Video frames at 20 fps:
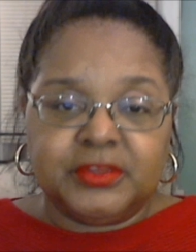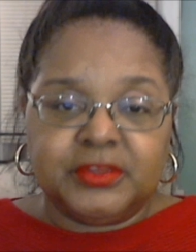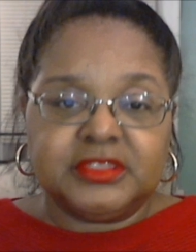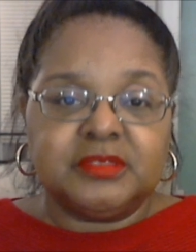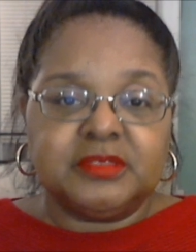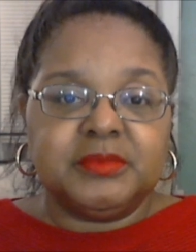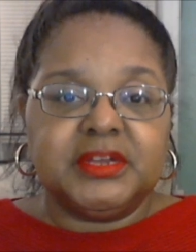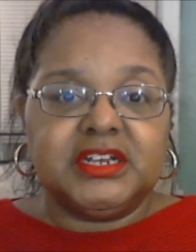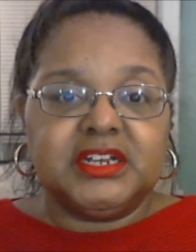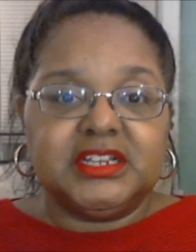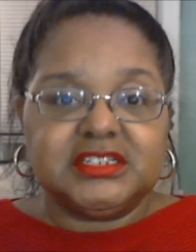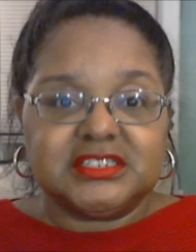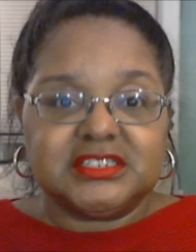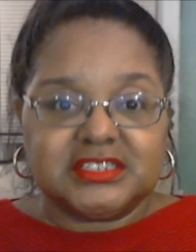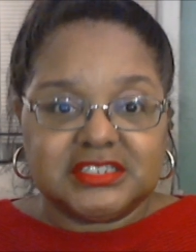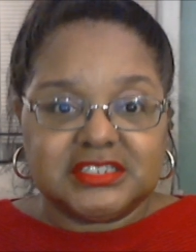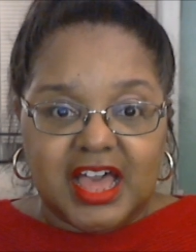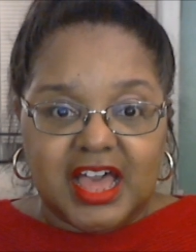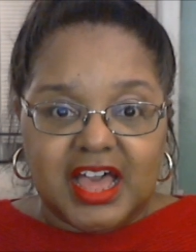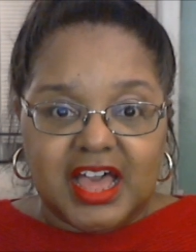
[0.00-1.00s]
put the money
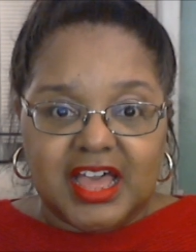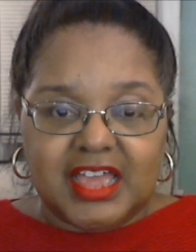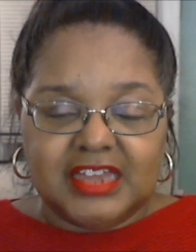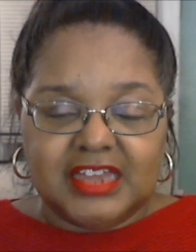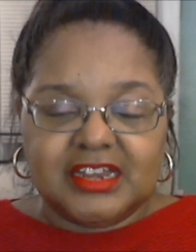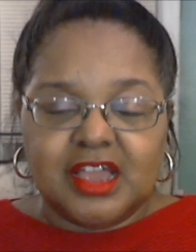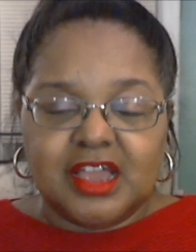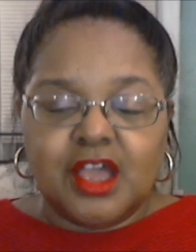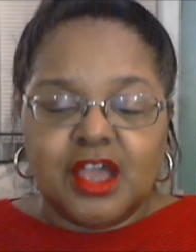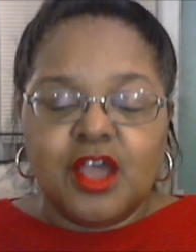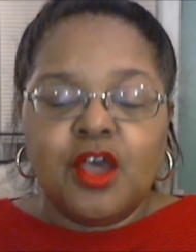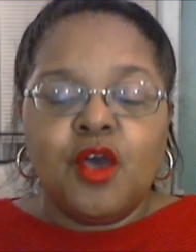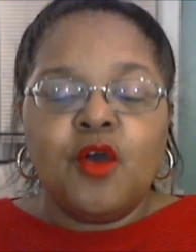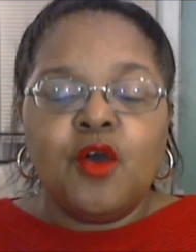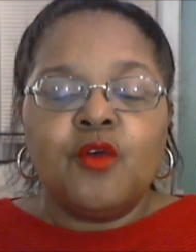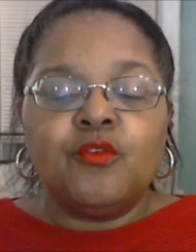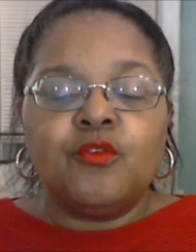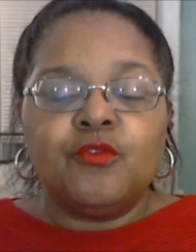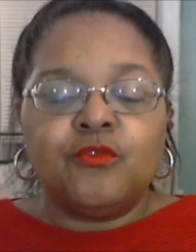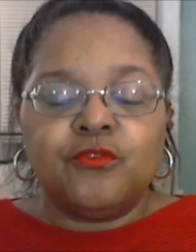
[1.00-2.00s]
aside
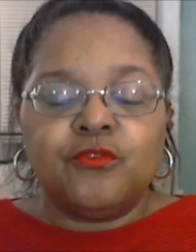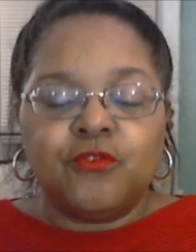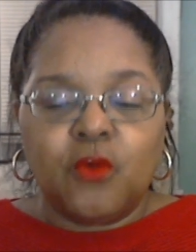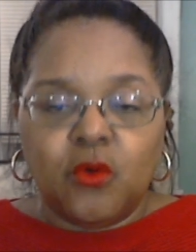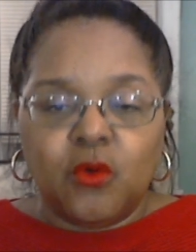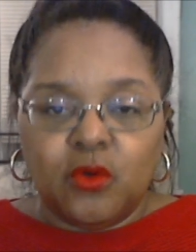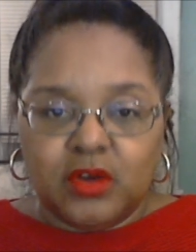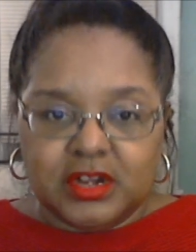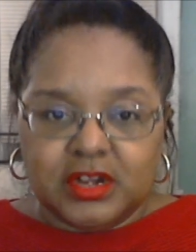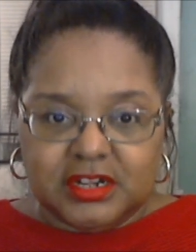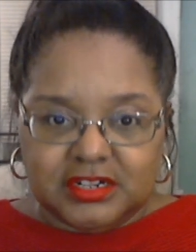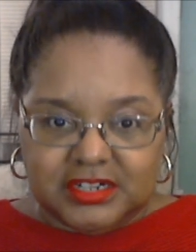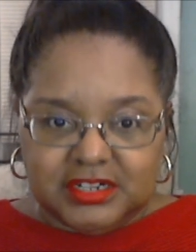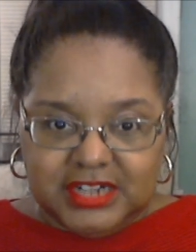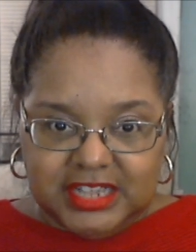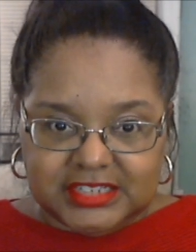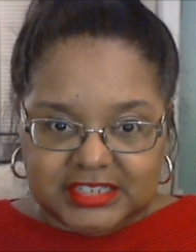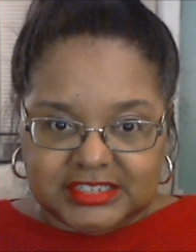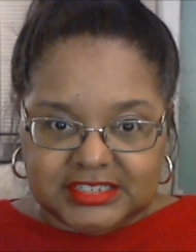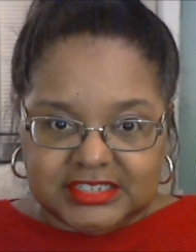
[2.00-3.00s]
for
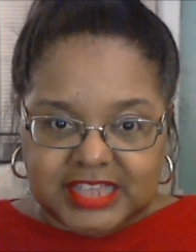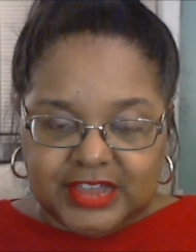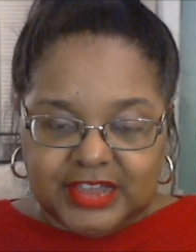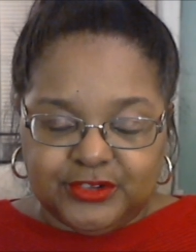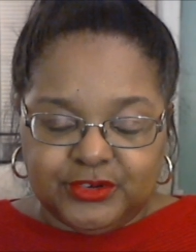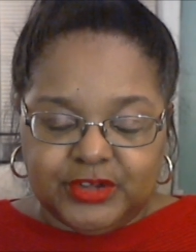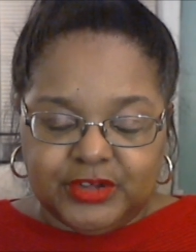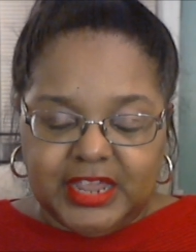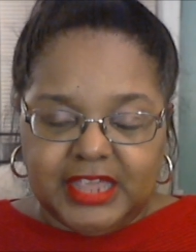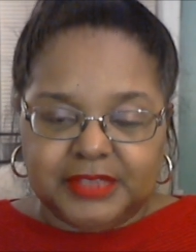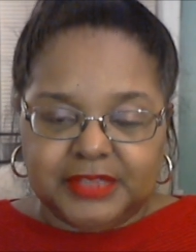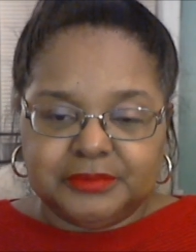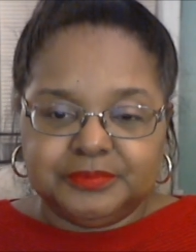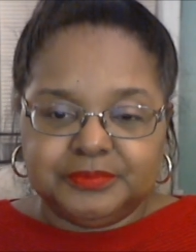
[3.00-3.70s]
next Saturday.